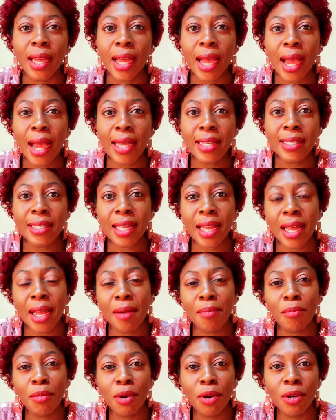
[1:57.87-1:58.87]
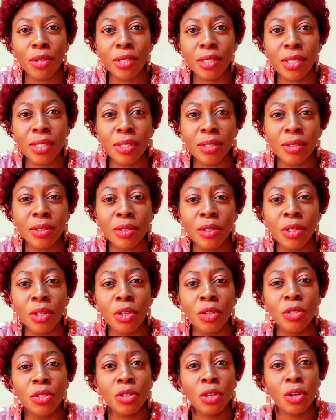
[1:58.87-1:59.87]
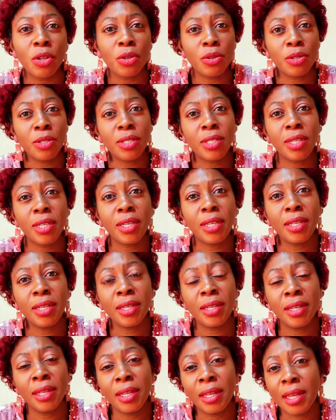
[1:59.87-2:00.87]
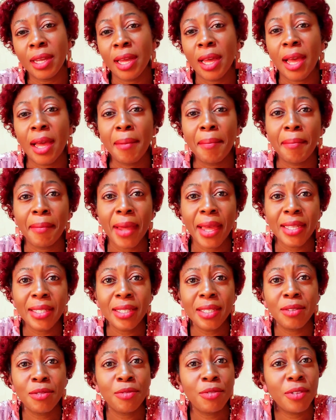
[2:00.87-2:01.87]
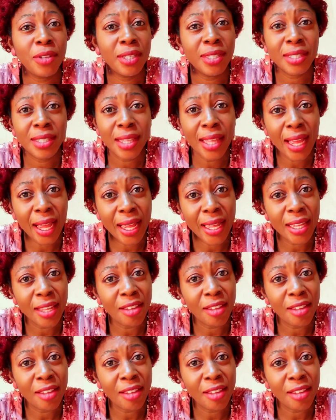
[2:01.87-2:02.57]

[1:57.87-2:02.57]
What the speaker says: Gas and bloating. So you see, person feet die